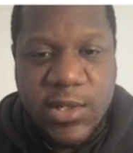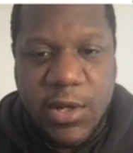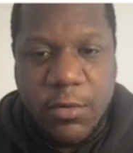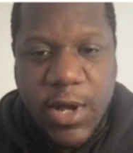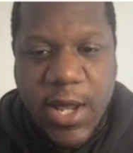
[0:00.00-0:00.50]

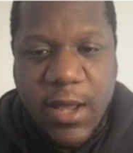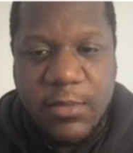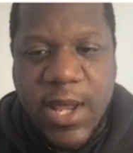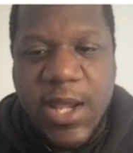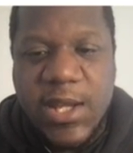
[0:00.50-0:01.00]
So uh,
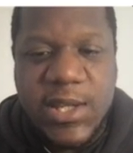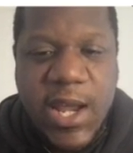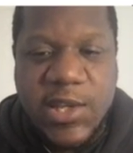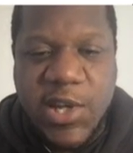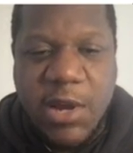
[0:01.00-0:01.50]
there is
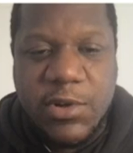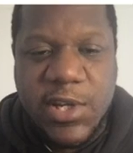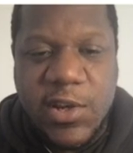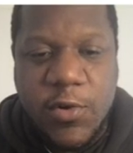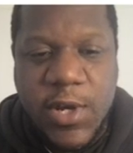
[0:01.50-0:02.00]
a
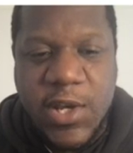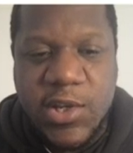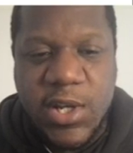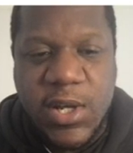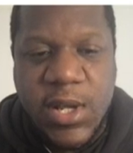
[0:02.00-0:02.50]
charity
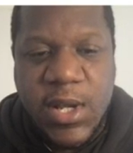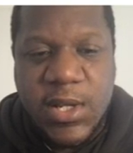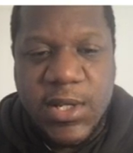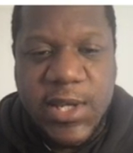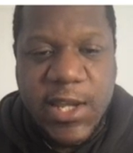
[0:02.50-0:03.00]
donation
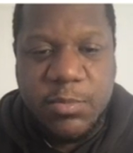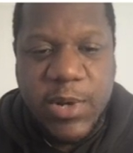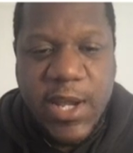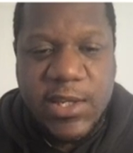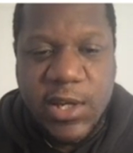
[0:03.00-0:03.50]
that takes
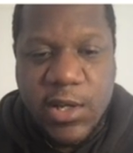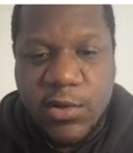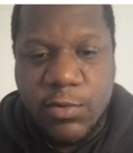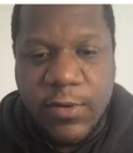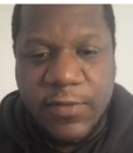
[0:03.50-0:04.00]
place
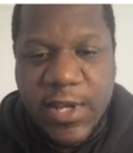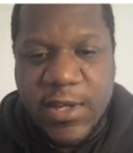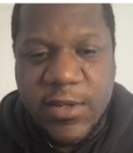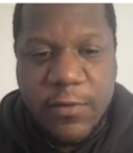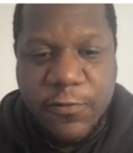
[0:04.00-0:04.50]
to one of
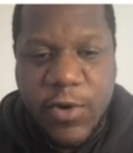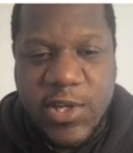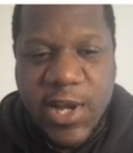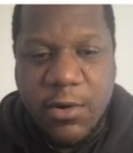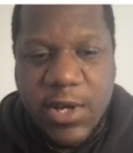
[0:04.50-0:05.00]
these free
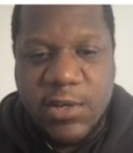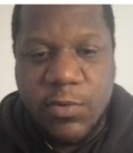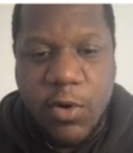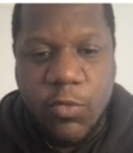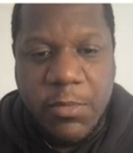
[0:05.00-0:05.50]
charities.
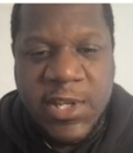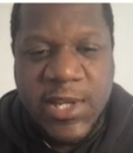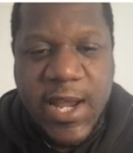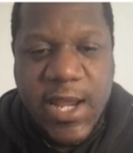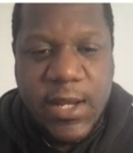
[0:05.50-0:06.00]
We've got Women's
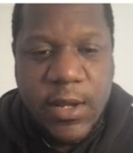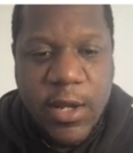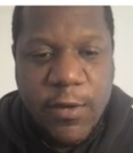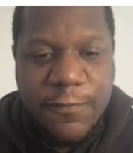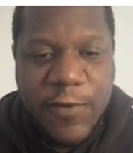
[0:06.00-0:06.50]
Aid,
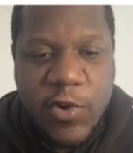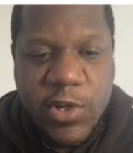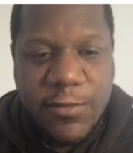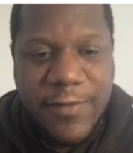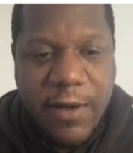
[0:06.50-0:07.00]

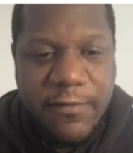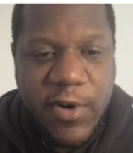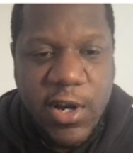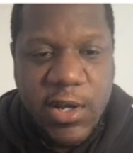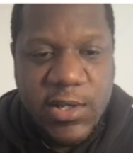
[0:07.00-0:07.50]
Futures Without
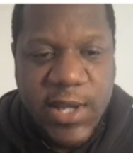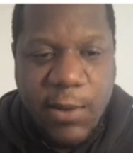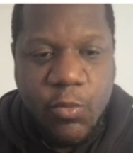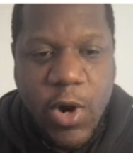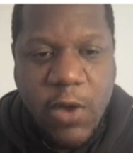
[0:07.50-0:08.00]
Violence,
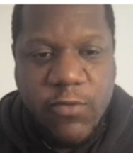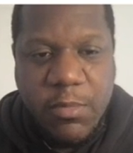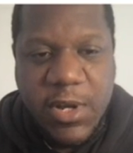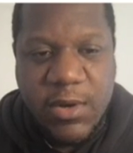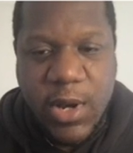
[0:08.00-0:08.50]
and White
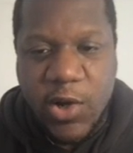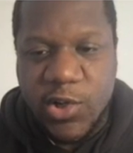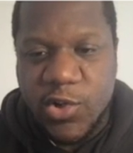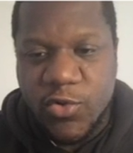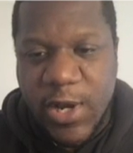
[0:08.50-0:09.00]
Ribbon
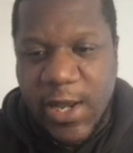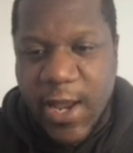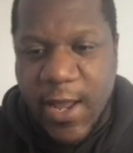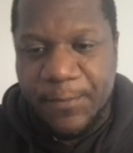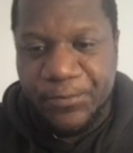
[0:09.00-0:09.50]
Australia.